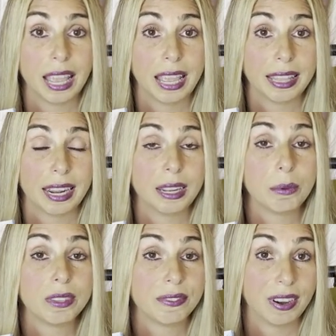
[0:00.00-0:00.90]
and that he
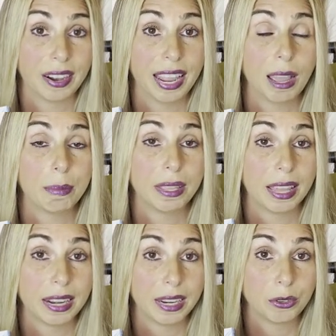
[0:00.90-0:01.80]
was very happy
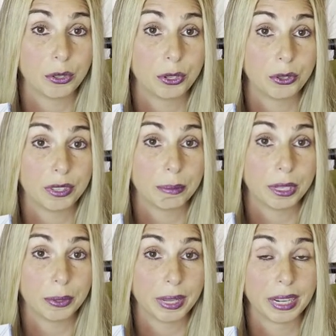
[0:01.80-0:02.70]
that I introduced him
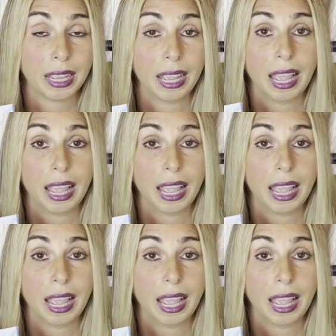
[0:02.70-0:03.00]
to it.